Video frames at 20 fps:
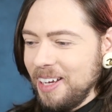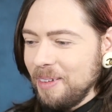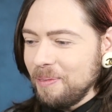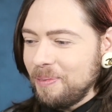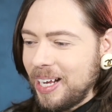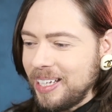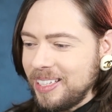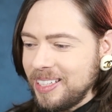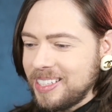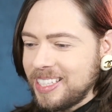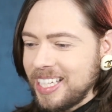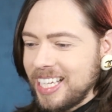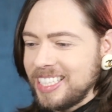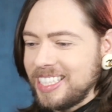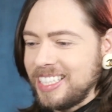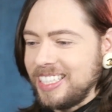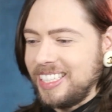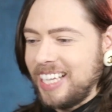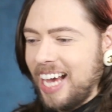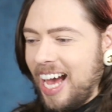Brandon
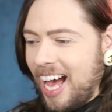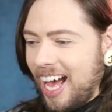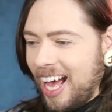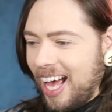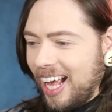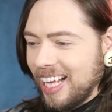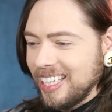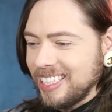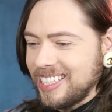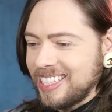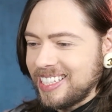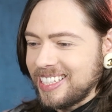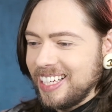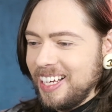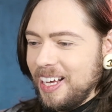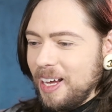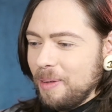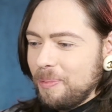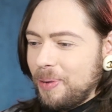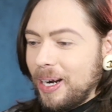says, yes.
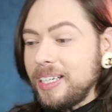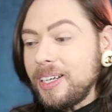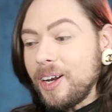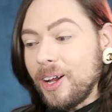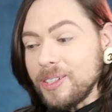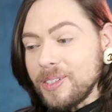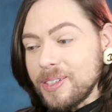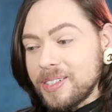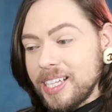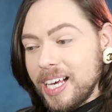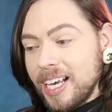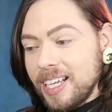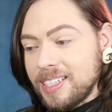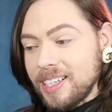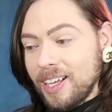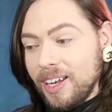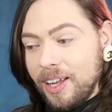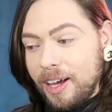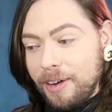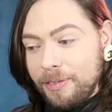Brandon also
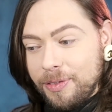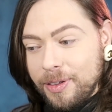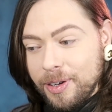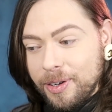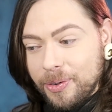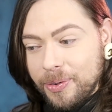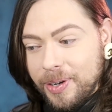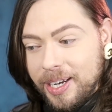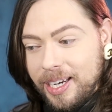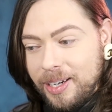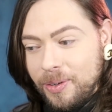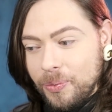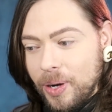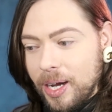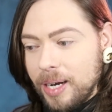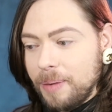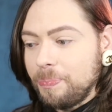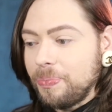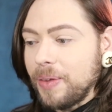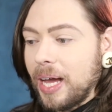says, love the green
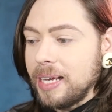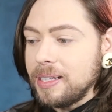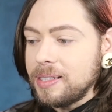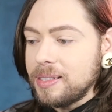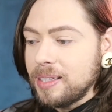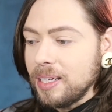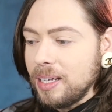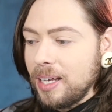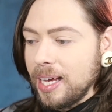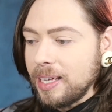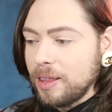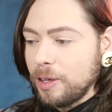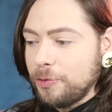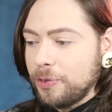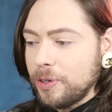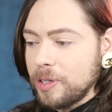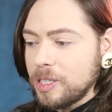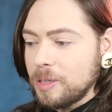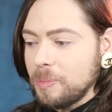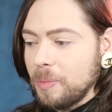one. I still like the
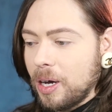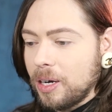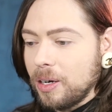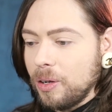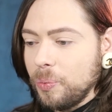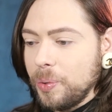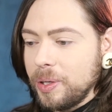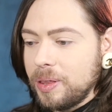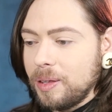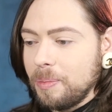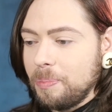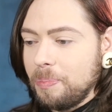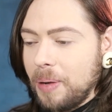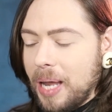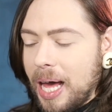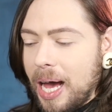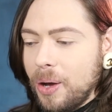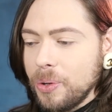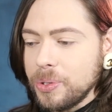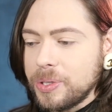first model with the
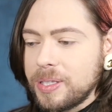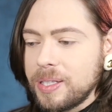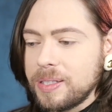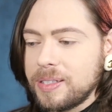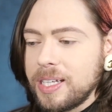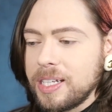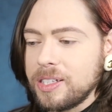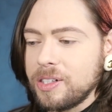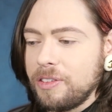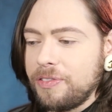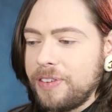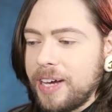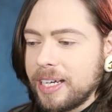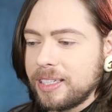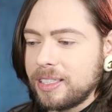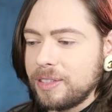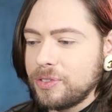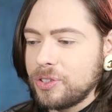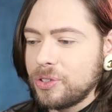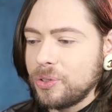blouse, says
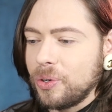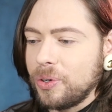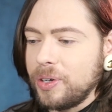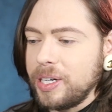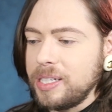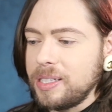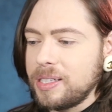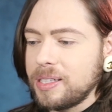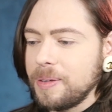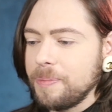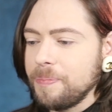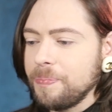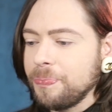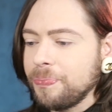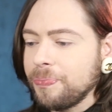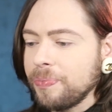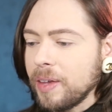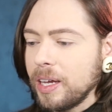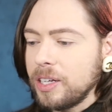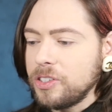Olfactive Stories.
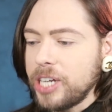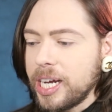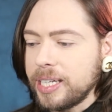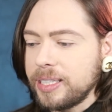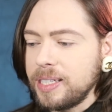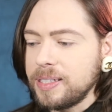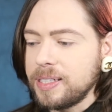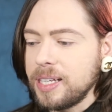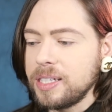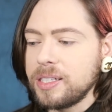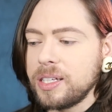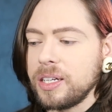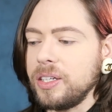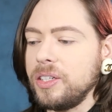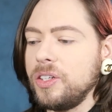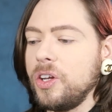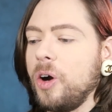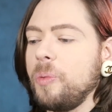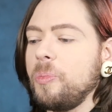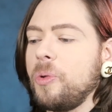Jack Dean says,
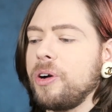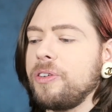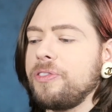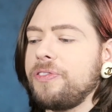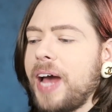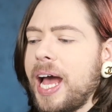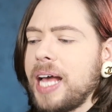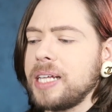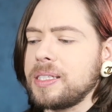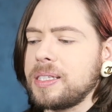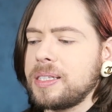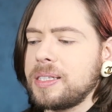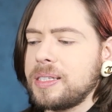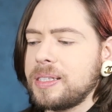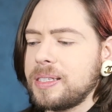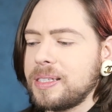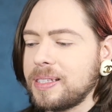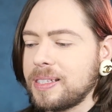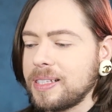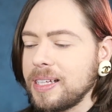no more
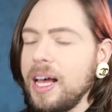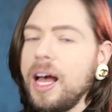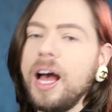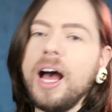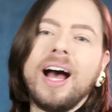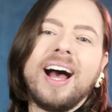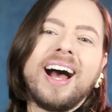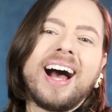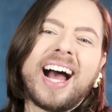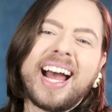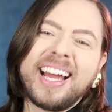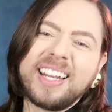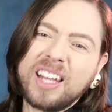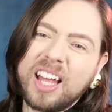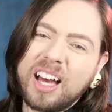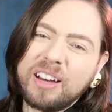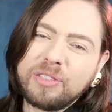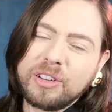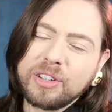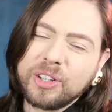vests. I
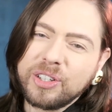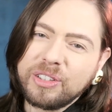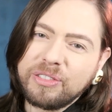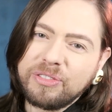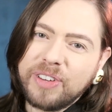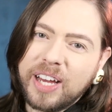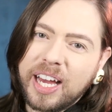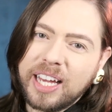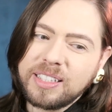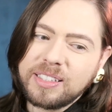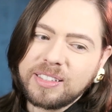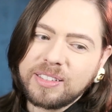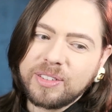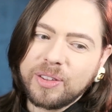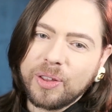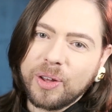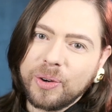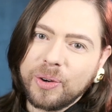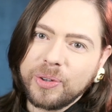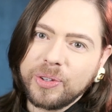love a good
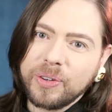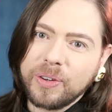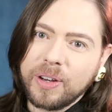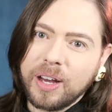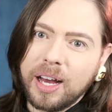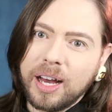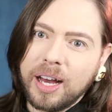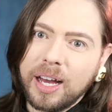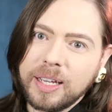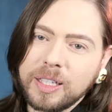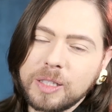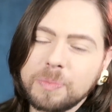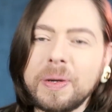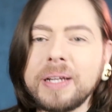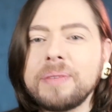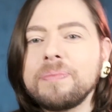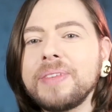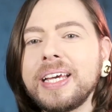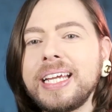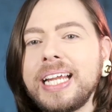vest, you guys.
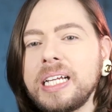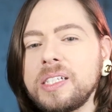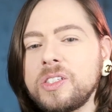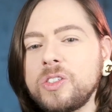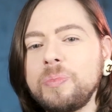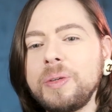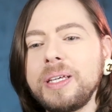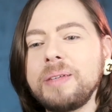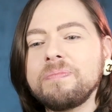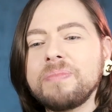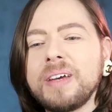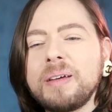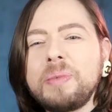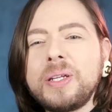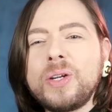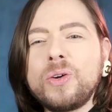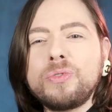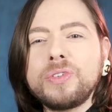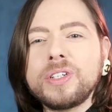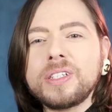But it has to be a
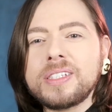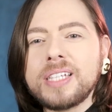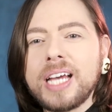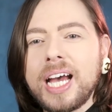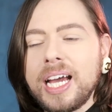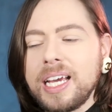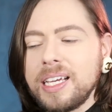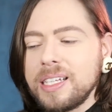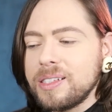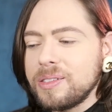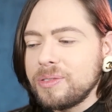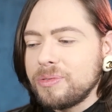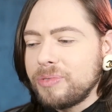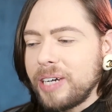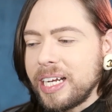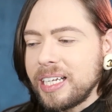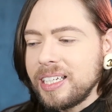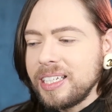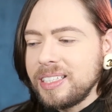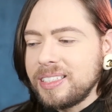bit oversized,
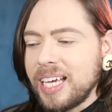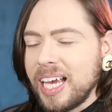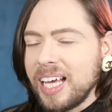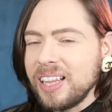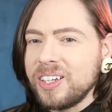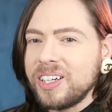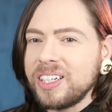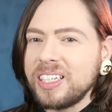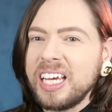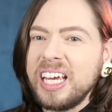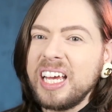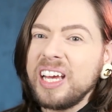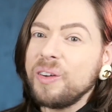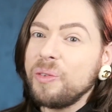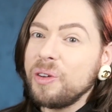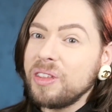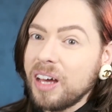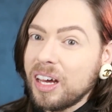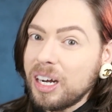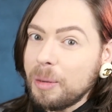rightly tailored,
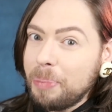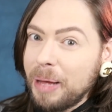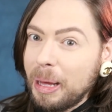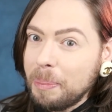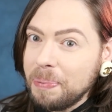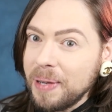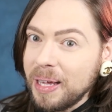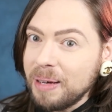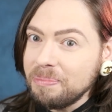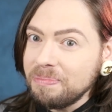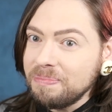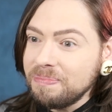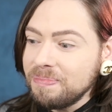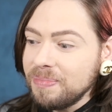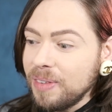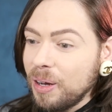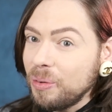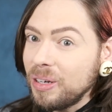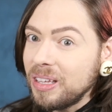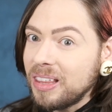without a peplum.
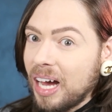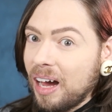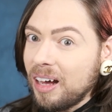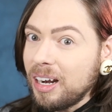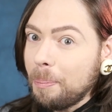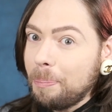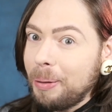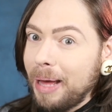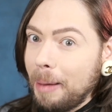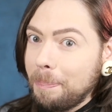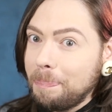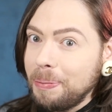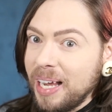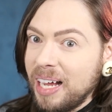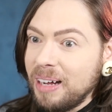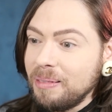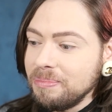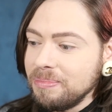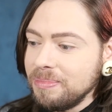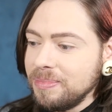Without a
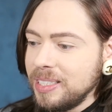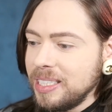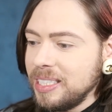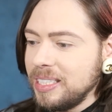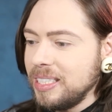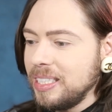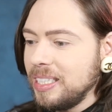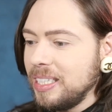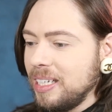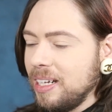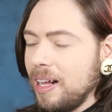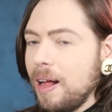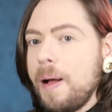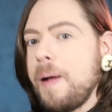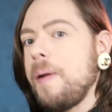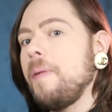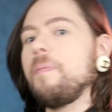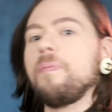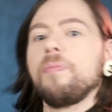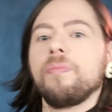peplum.
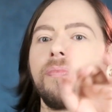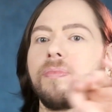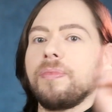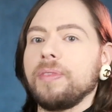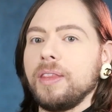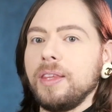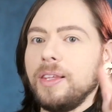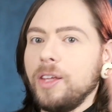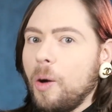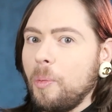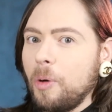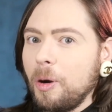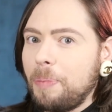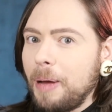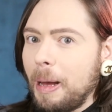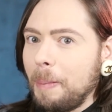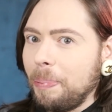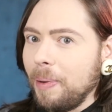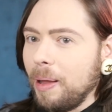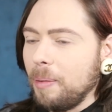No more
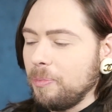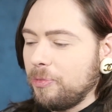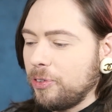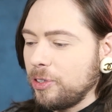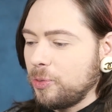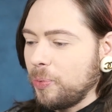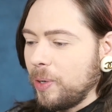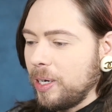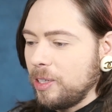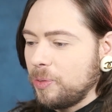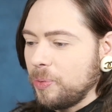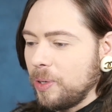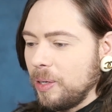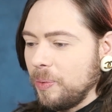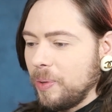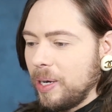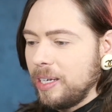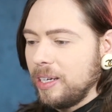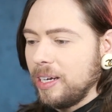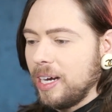peplum for
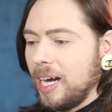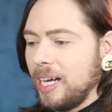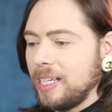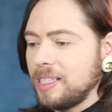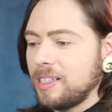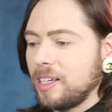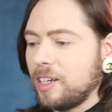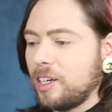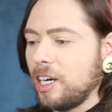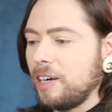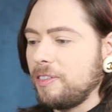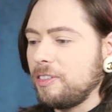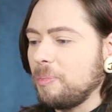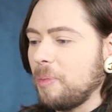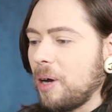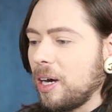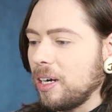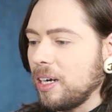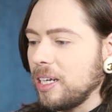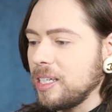2021, you guys. The curved
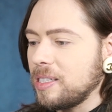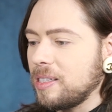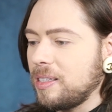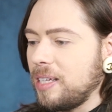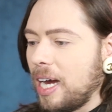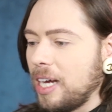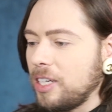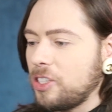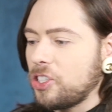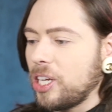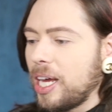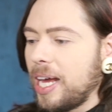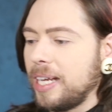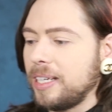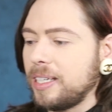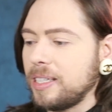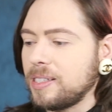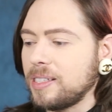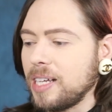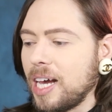model is Dutch
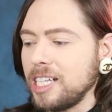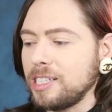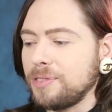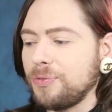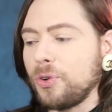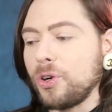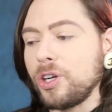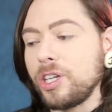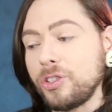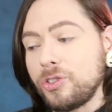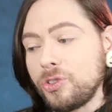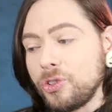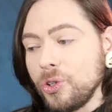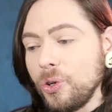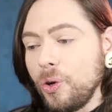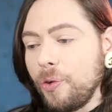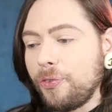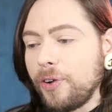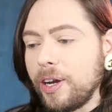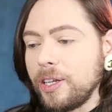and is size
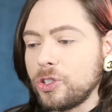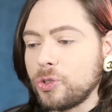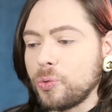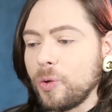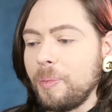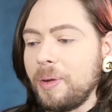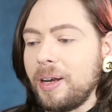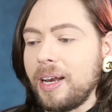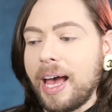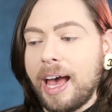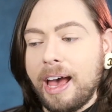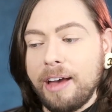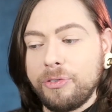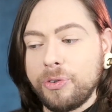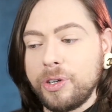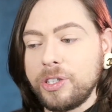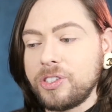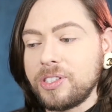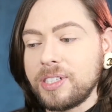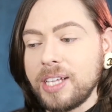42. French women
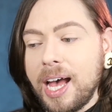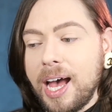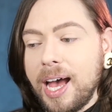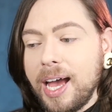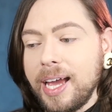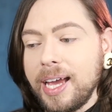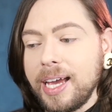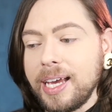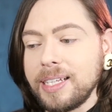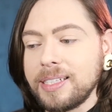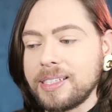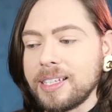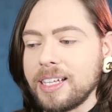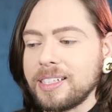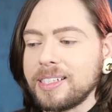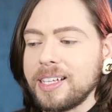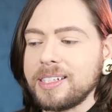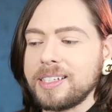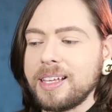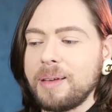average size,
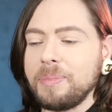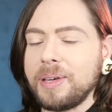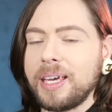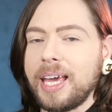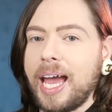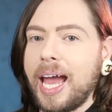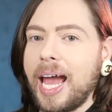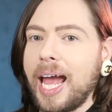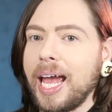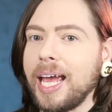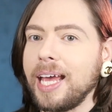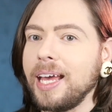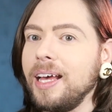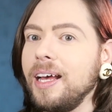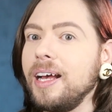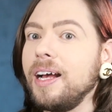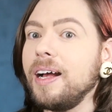says MK.